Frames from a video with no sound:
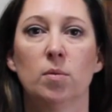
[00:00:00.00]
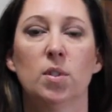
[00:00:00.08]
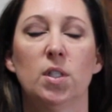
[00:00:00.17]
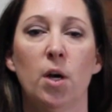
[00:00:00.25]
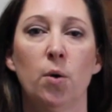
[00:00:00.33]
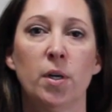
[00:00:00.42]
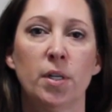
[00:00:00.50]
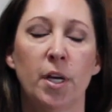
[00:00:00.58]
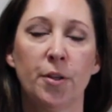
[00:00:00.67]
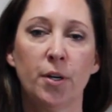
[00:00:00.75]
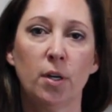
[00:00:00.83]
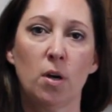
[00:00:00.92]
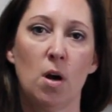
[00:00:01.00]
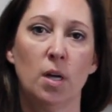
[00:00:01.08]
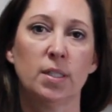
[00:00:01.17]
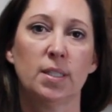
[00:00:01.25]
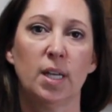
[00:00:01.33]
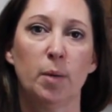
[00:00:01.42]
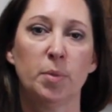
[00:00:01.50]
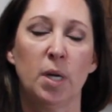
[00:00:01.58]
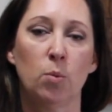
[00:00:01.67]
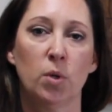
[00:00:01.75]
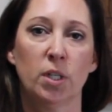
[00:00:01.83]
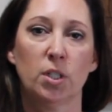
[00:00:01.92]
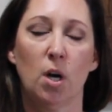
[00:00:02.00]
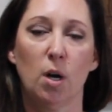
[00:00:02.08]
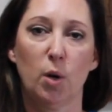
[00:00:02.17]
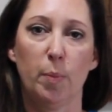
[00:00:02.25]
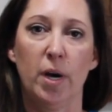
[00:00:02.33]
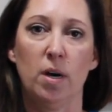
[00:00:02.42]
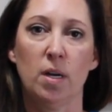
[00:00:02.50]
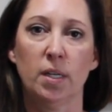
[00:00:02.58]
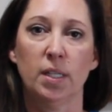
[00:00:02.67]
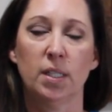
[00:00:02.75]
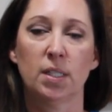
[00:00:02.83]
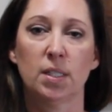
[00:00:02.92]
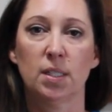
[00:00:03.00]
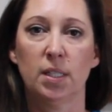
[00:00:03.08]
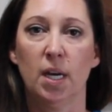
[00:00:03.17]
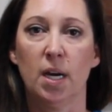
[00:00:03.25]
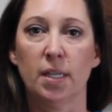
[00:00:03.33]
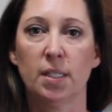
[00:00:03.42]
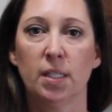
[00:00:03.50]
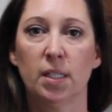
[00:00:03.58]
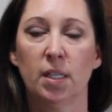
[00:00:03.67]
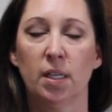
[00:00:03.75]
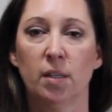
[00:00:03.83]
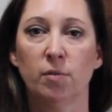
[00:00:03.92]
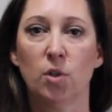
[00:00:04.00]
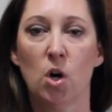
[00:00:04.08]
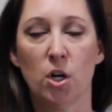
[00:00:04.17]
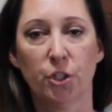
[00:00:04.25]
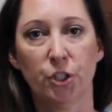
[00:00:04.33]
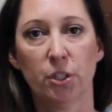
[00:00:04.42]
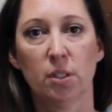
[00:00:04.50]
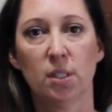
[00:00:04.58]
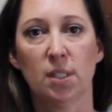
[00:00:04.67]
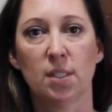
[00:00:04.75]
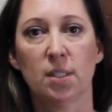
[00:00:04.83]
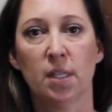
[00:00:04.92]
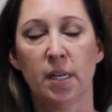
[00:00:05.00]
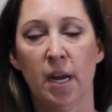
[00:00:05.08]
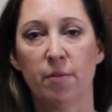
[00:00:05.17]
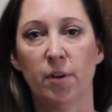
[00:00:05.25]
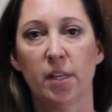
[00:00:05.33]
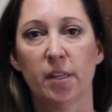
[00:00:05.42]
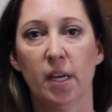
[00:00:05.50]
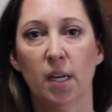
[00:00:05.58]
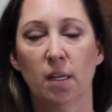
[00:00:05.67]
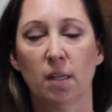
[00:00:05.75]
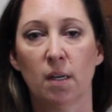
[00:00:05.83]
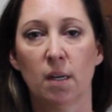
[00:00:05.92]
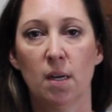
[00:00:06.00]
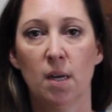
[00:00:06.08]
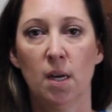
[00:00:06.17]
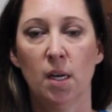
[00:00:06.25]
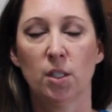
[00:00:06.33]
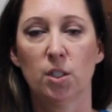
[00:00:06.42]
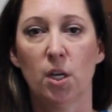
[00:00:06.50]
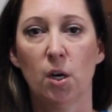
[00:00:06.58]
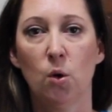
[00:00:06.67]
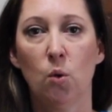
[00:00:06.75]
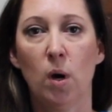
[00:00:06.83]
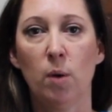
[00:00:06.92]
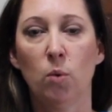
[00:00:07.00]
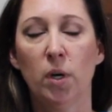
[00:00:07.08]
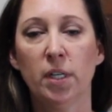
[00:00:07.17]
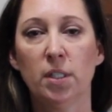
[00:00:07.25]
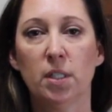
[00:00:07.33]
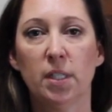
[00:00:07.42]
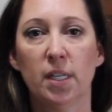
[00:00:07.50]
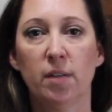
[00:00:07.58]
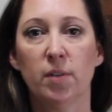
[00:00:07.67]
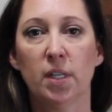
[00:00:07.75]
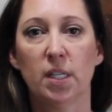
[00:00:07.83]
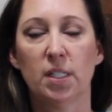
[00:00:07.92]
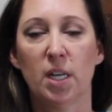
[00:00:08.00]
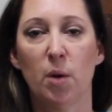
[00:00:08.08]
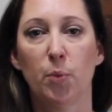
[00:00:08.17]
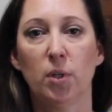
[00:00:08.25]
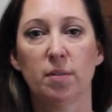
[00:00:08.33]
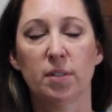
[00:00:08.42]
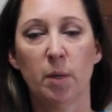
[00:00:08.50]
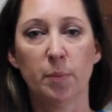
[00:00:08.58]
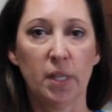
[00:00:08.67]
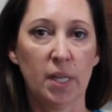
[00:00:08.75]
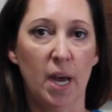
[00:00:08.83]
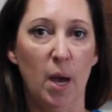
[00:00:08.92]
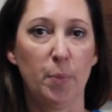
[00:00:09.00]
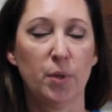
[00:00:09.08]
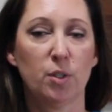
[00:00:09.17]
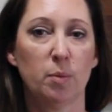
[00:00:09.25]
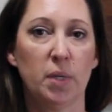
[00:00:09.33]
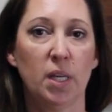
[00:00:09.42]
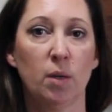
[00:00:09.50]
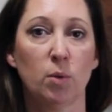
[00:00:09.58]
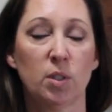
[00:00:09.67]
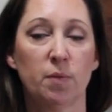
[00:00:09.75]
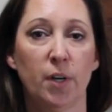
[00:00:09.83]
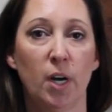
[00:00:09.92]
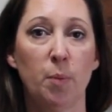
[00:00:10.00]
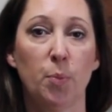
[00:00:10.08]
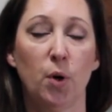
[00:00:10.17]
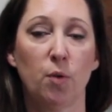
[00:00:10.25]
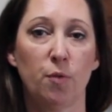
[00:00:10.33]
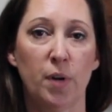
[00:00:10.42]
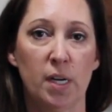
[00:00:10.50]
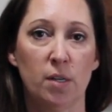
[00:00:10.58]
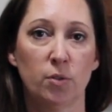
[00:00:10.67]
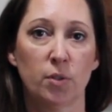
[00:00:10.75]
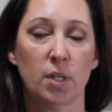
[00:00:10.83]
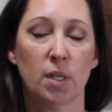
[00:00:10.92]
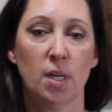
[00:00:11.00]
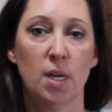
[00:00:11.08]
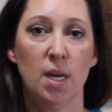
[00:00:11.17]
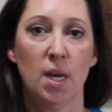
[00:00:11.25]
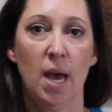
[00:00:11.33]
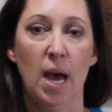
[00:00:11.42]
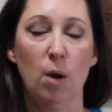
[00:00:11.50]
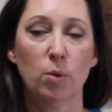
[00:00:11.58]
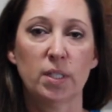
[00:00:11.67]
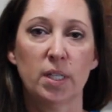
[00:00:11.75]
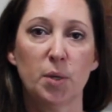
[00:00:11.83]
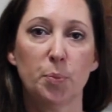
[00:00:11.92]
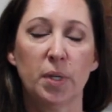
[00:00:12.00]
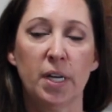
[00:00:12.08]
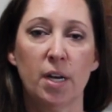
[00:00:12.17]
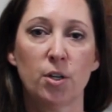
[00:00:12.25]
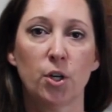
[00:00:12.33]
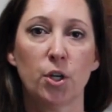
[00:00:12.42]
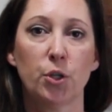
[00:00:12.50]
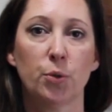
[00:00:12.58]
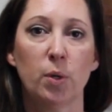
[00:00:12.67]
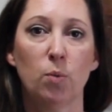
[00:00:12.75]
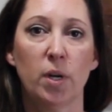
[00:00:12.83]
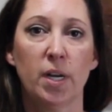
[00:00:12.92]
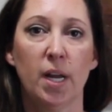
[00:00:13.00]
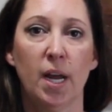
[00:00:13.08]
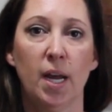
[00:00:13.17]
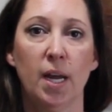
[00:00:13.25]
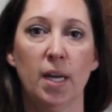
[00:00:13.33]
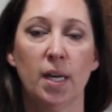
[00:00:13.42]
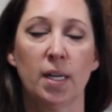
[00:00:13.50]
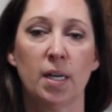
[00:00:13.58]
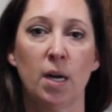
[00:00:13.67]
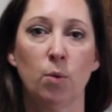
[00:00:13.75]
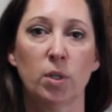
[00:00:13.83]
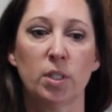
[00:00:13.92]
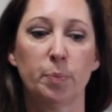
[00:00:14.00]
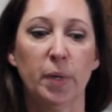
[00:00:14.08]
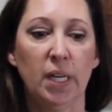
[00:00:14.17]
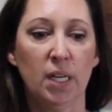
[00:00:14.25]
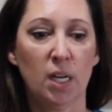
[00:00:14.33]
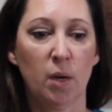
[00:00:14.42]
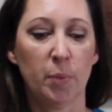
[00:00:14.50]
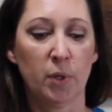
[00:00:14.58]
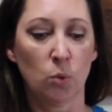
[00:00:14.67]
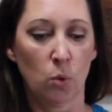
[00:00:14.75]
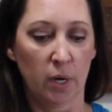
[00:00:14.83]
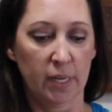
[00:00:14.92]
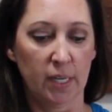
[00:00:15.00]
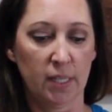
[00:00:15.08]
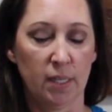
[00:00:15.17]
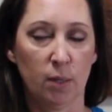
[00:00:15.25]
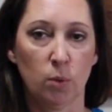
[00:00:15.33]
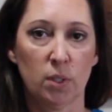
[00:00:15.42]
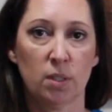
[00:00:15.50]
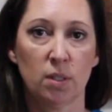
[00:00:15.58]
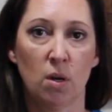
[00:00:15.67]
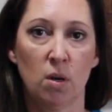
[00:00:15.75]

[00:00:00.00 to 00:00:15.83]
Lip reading: So another concept I want to talk about is the idea of consciousness in everything. So I wanted to give an example of something that happened to me that was very profound. I was in a plant nursery one day and I was picking up an orchid that was